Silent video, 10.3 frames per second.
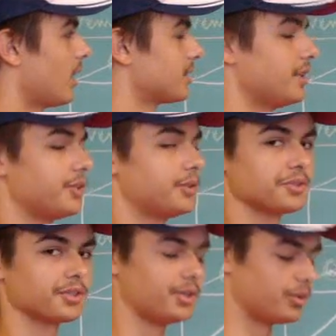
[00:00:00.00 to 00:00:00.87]

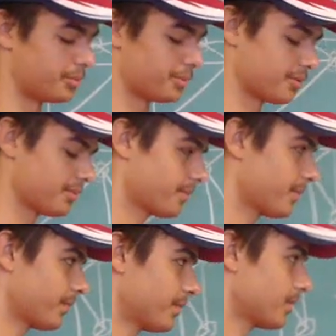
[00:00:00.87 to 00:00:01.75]
octahedrons to cubes.
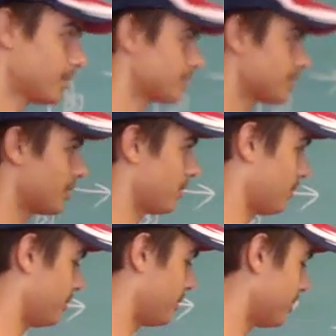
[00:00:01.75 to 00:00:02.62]

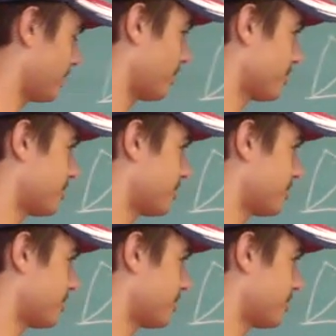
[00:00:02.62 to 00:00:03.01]
So we know that